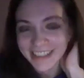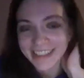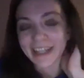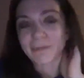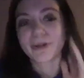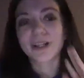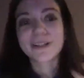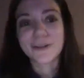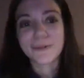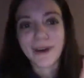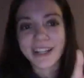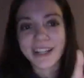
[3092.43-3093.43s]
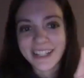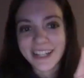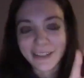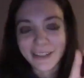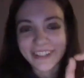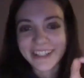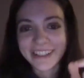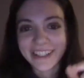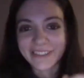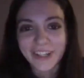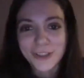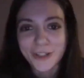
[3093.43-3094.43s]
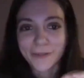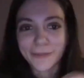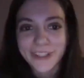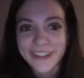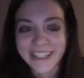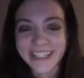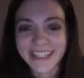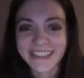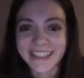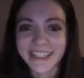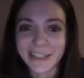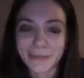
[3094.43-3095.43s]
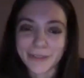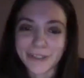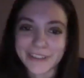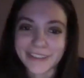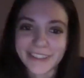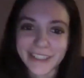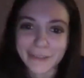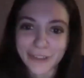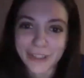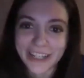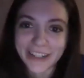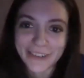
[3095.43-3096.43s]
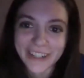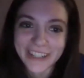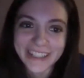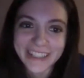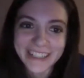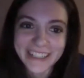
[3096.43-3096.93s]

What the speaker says: and like put a little mati on me and like make sure I'm wearing it to keep the evil eye away.